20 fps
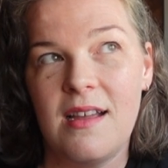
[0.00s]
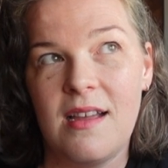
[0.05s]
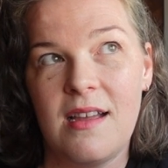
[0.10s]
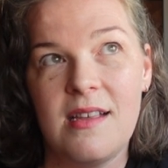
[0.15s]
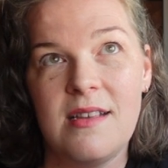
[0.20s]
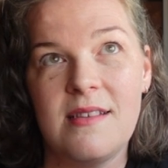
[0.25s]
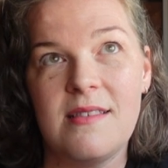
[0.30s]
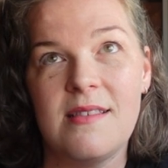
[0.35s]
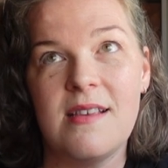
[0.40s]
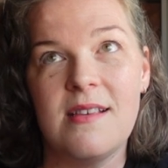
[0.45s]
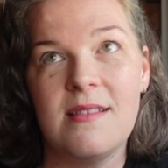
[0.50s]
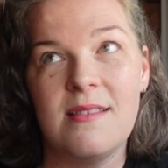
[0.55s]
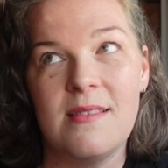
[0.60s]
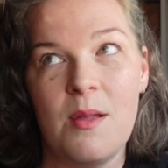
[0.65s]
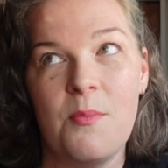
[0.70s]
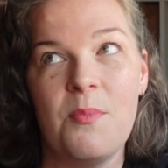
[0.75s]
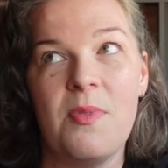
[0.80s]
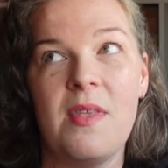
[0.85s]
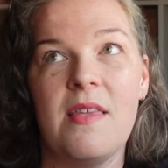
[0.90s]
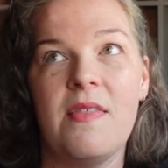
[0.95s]
is this
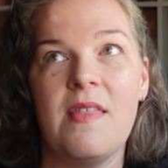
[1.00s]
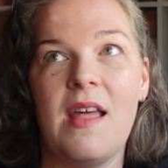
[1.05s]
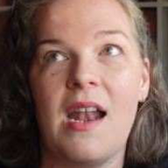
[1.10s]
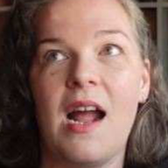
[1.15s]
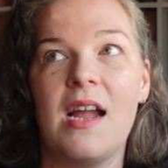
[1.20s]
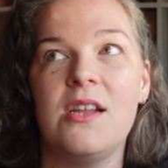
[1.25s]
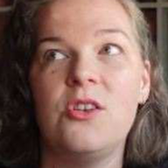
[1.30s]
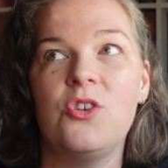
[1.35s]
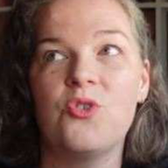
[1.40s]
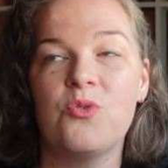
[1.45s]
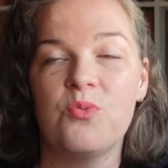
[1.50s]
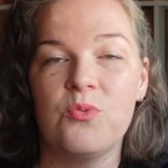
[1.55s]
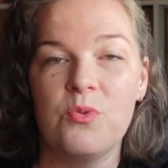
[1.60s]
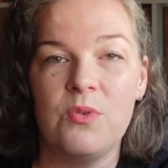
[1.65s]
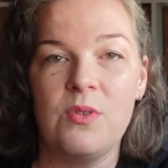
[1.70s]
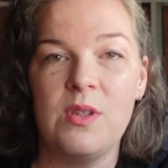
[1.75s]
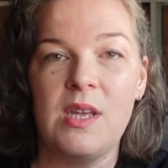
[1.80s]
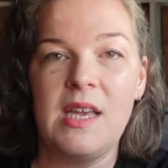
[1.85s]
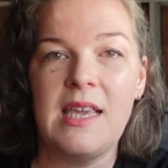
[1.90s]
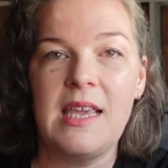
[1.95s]
something that I
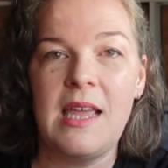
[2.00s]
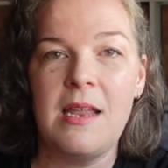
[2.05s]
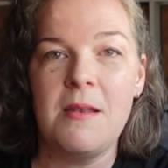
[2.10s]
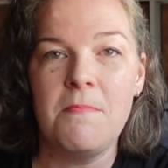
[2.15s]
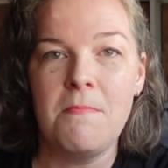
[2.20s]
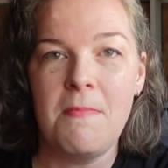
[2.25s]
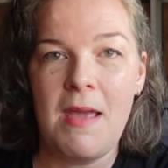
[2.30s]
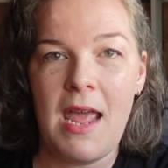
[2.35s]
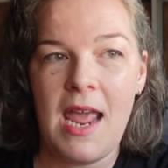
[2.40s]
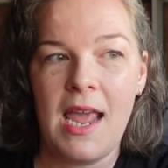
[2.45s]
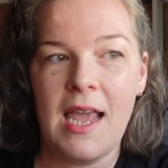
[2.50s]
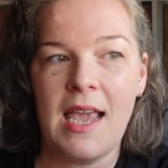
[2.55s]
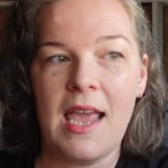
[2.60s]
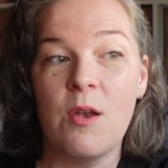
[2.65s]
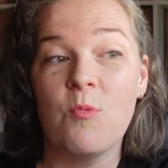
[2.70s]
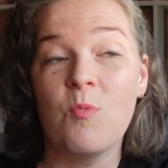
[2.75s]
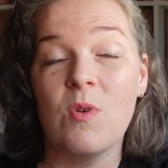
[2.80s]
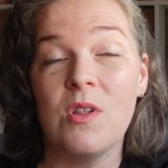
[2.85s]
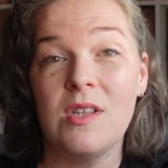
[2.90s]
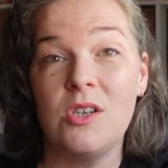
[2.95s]
truly can make
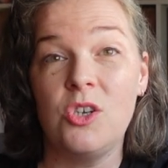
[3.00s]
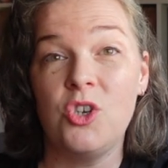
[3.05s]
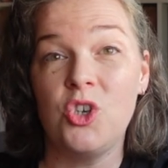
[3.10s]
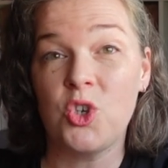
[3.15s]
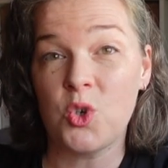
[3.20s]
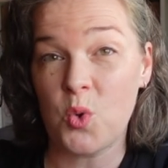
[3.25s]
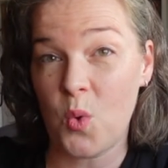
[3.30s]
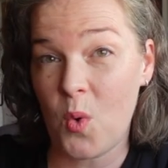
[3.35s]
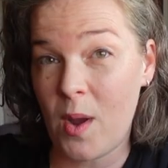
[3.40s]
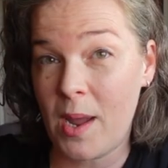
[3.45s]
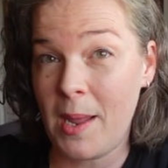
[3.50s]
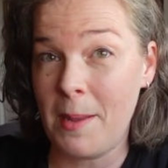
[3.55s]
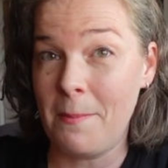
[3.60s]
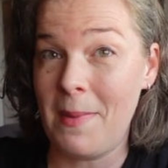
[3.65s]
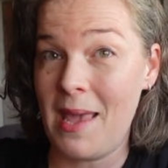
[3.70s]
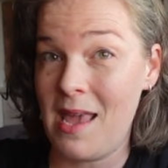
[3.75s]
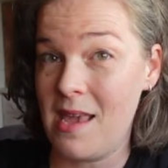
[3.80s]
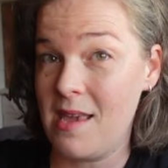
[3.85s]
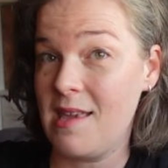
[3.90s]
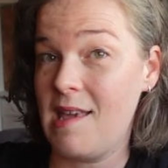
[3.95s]
and will enjoy
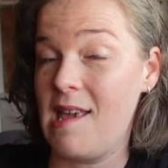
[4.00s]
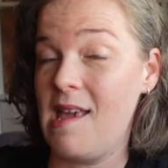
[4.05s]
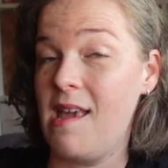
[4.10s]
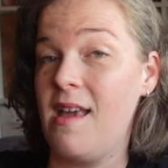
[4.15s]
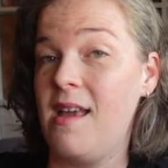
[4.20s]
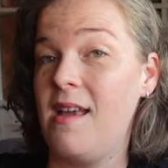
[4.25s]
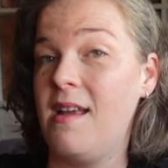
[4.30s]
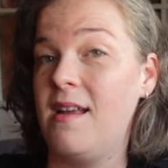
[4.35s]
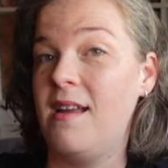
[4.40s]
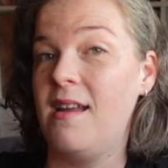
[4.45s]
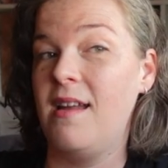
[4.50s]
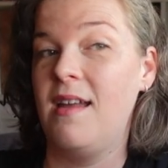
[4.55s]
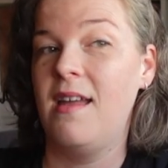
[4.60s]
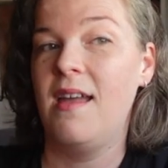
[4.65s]
making